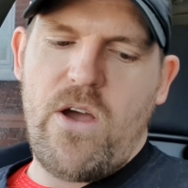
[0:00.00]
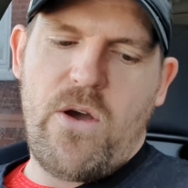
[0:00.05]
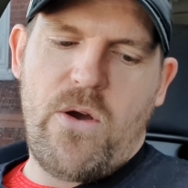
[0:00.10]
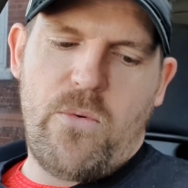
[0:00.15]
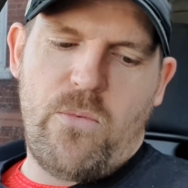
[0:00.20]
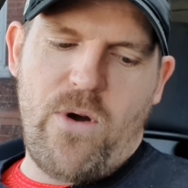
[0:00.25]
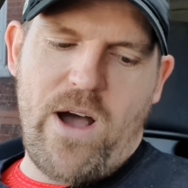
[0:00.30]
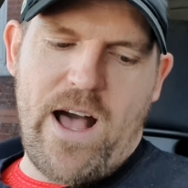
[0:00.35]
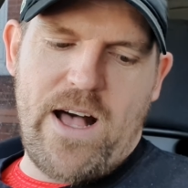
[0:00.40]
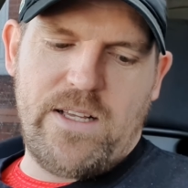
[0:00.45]

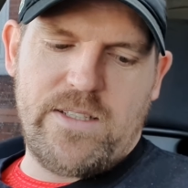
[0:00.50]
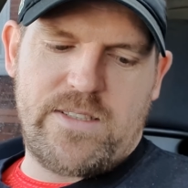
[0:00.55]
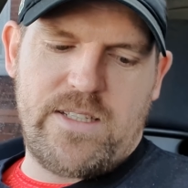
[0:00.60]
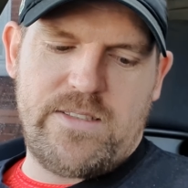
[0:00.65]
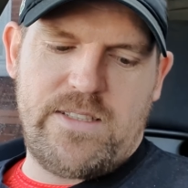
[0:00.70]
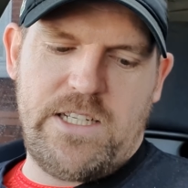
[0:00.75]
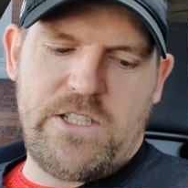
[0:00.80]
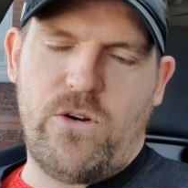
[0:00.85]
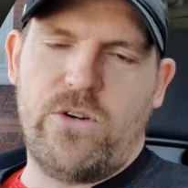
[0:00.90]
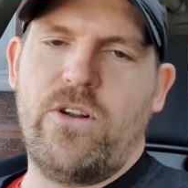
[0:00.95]
What else has
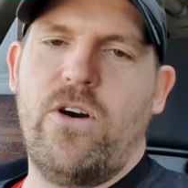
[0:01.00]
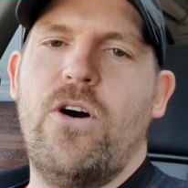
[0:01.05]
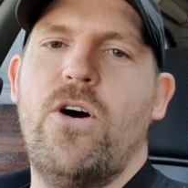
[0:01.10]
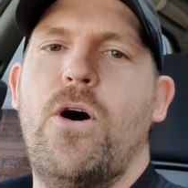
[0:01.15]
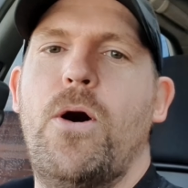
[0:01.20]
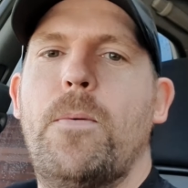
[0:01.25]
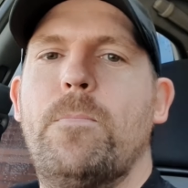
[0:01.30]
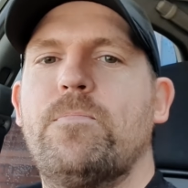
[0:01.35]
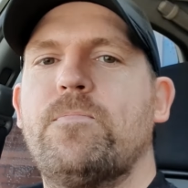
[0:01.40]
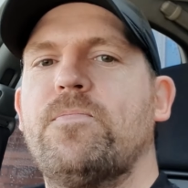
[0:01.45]
he done?
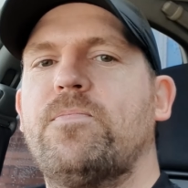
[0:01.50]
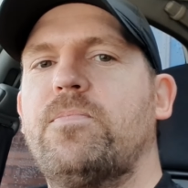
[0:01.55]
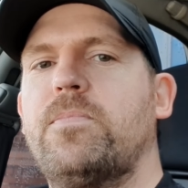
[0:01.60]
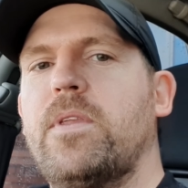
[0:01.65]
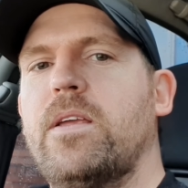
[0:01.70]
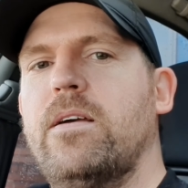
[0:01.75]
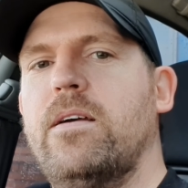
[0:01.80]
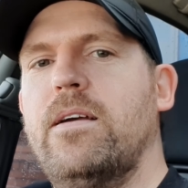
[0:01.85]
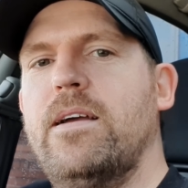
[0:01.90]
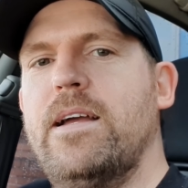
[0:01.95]
Oh,
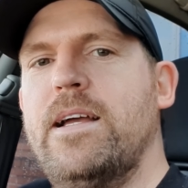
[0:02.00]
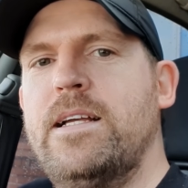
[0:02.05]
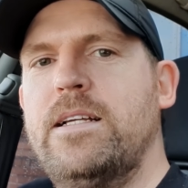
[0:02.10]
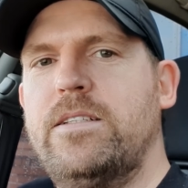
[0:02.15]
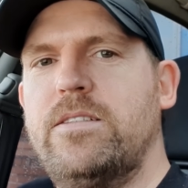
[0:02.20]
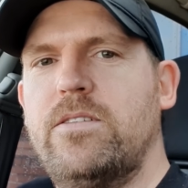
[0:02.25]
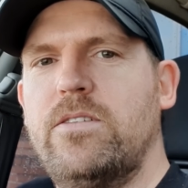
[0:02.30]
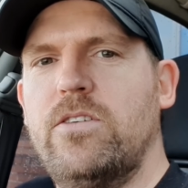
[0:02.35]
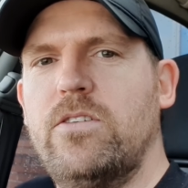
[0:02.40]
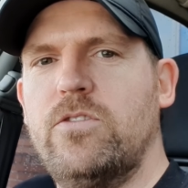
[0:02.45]

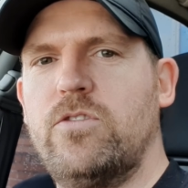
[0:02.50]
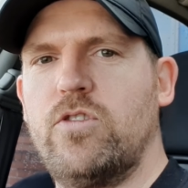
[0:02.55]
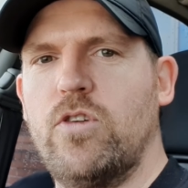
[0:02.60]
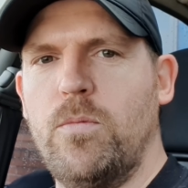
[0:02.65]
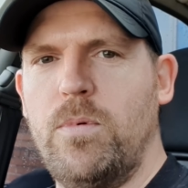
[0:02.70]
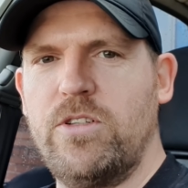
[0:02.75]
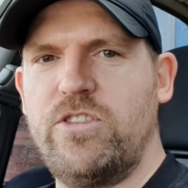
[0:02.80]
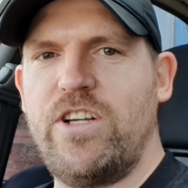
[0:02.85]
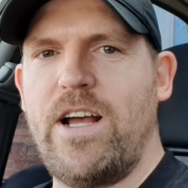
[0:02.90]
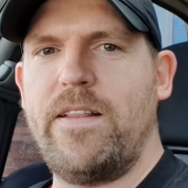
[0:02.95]
he's
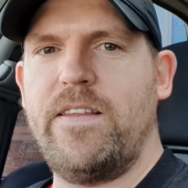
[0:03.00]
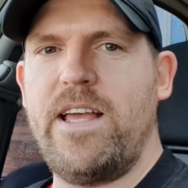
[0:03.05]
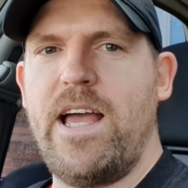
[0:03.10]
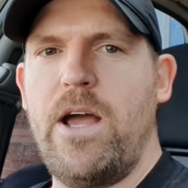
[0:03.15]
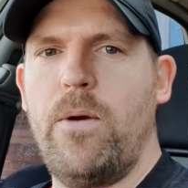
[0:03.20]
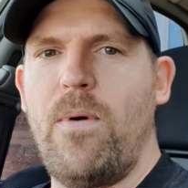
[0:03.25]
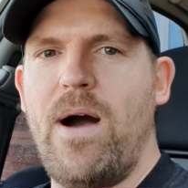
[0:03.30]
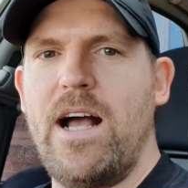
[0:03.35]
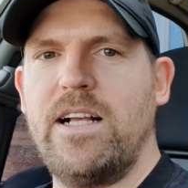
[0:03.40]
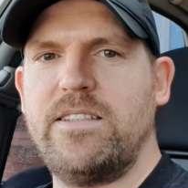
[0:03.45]
double checked the
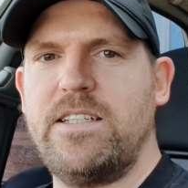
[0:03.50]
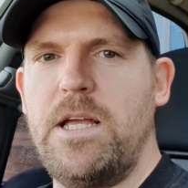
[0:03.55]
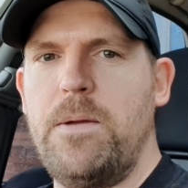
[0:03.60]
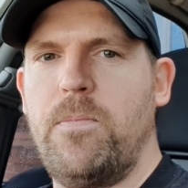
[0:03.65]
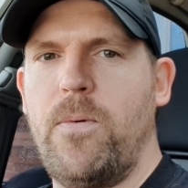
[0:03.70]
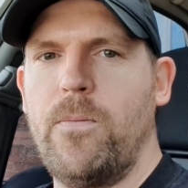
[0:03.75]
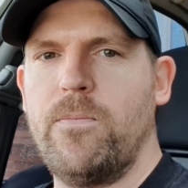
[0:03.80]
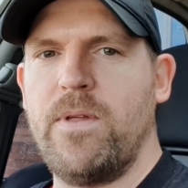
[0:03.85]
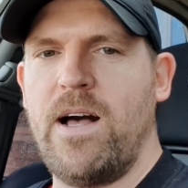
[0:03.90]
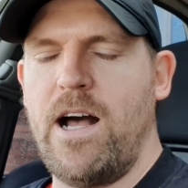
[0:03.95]
AYC
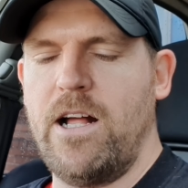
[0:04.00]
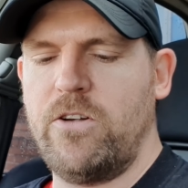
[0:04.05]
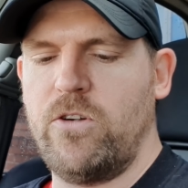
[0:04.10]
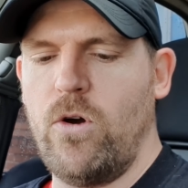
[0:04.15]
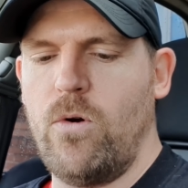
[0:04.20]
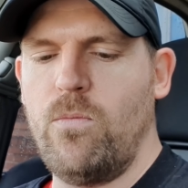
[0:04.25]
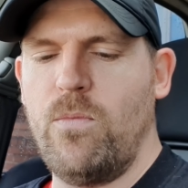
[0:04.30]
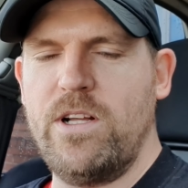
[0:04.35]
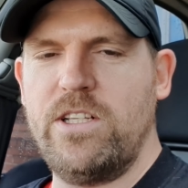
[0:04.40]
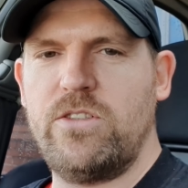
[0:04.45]
pump that I'd
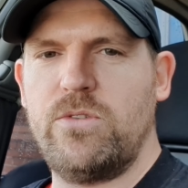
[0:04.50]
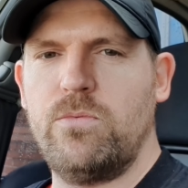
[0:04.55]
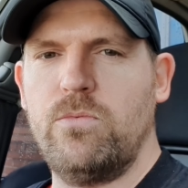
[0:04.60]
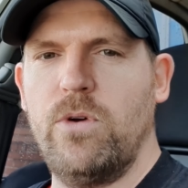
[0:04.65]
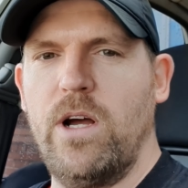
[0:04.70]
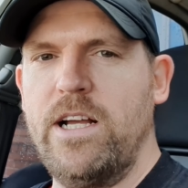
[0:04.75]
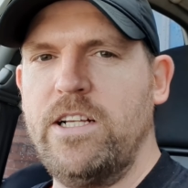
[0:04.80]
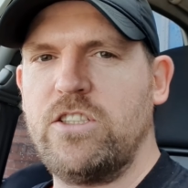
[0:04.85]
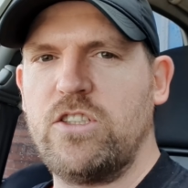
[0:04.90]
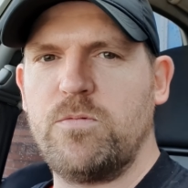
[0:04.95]
done, which
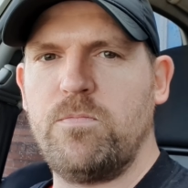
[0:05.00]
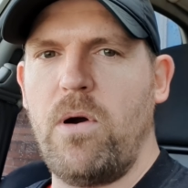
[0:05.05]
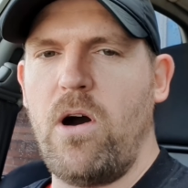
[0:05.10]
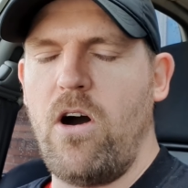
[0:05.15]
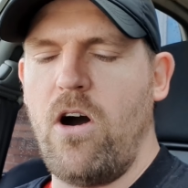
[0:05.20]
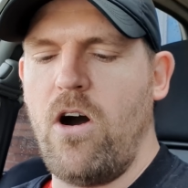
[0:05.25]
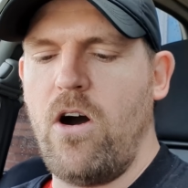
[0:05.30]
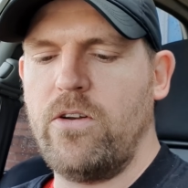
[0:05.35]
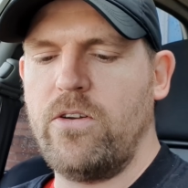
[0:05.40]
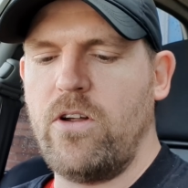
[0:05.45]
is spot
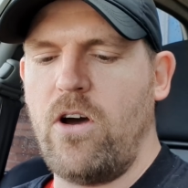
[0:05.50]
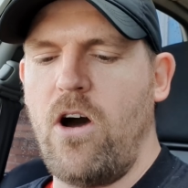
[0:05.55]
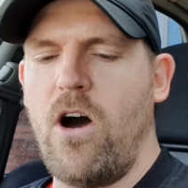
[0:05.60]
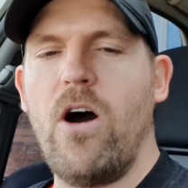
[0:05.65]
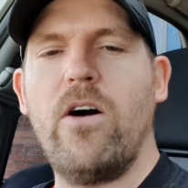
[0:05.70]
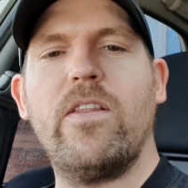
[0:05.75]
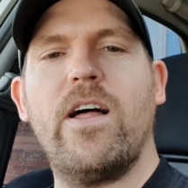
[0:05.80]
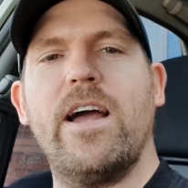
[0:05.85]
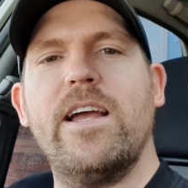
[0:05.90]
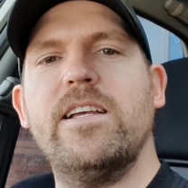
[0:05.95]
on.
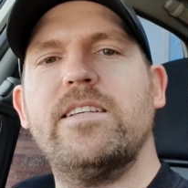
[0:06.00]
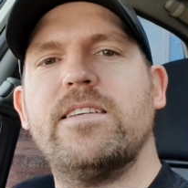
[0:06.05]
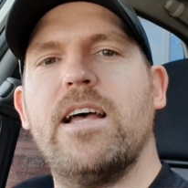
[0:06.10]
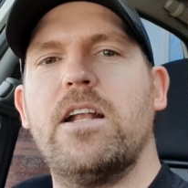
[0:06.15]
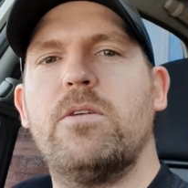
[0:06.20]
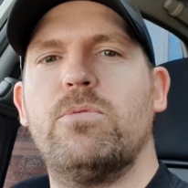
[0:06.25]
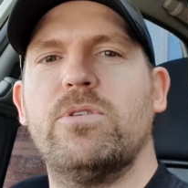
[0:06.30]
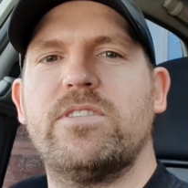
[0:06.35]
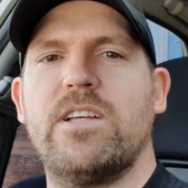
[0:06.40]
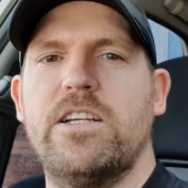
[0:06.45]
All that he
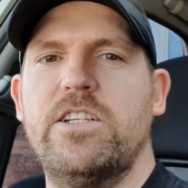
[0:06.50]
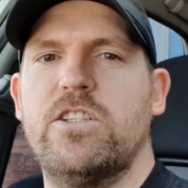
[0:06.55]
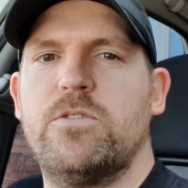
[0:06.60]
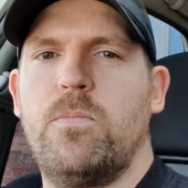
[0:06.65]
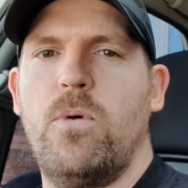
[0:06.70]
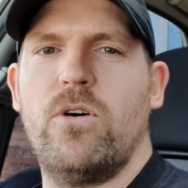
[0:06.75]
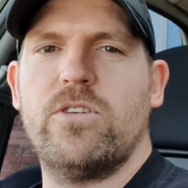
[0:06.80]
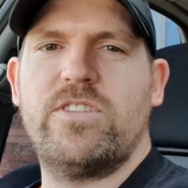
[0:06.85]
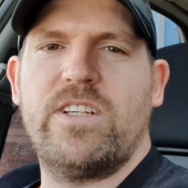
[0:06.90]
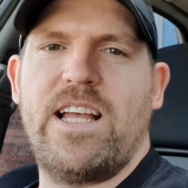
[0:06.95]
said was that you're
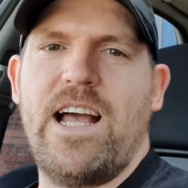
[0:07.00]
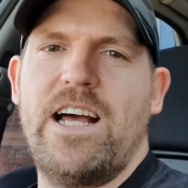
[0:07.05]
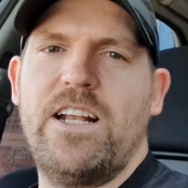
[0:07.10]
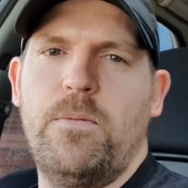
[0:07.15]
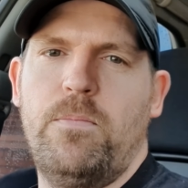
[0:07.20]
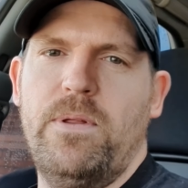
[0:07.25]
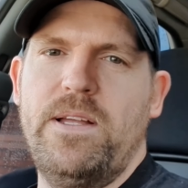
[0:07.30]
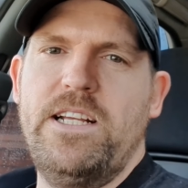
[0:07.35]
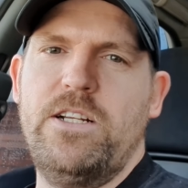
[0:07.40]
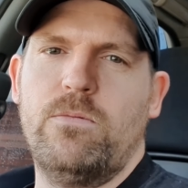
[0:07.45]
supposed to kind of
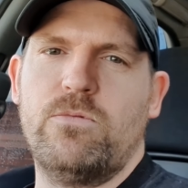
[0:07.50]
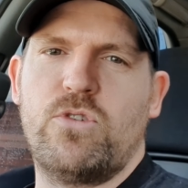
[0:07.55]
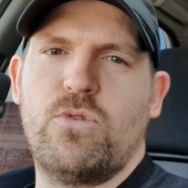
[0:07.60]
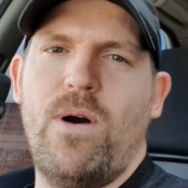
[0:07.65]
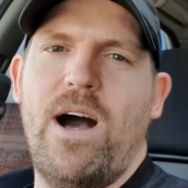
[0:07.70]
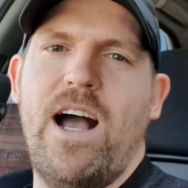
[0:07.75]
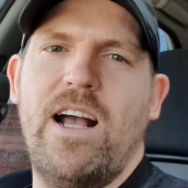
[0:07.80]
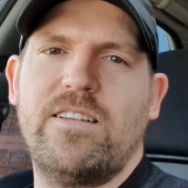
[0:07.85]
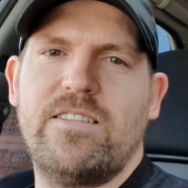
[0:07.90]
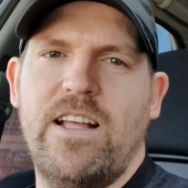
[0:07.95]
bleed them
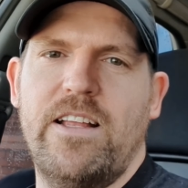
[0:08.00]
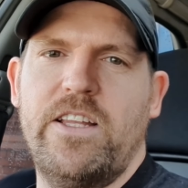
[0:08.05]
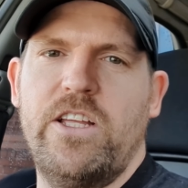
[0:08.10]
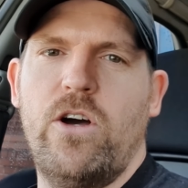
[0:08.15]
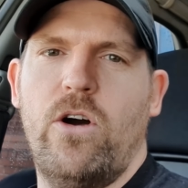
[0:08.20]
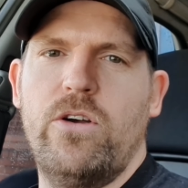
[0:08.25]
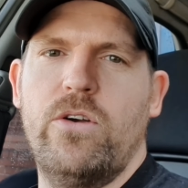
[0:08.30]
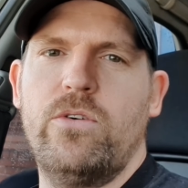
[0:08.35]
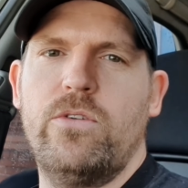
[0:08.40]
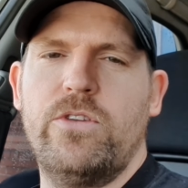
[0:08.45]
twice, let
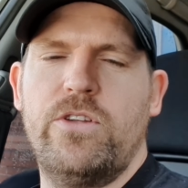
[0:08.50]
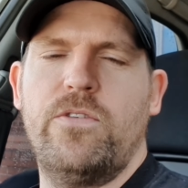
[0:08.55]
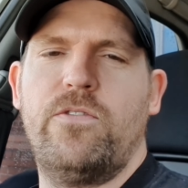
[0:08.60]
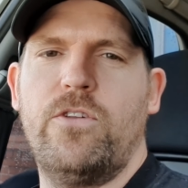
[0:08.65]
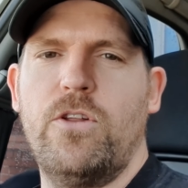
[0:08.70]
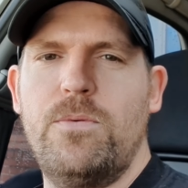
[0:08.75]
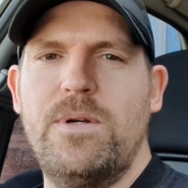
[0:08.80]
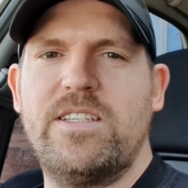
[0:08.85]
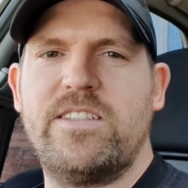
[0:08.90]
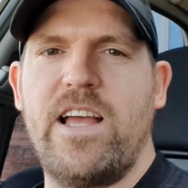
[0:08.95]
the
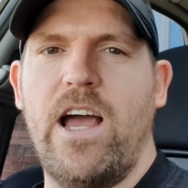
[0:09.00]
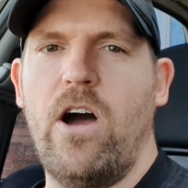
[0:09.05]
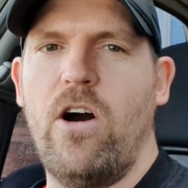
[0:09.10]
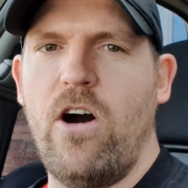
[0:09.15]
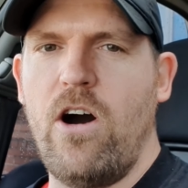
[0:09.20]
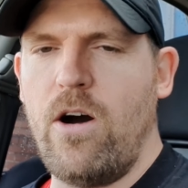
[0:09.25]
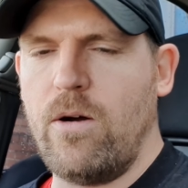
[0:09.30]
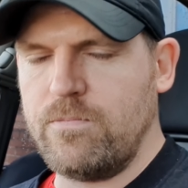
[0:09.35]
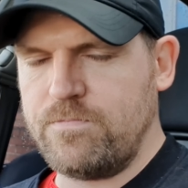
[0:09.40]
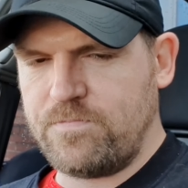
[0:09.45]
fluids get
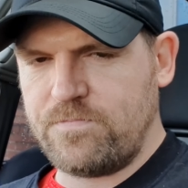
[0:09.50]
hot,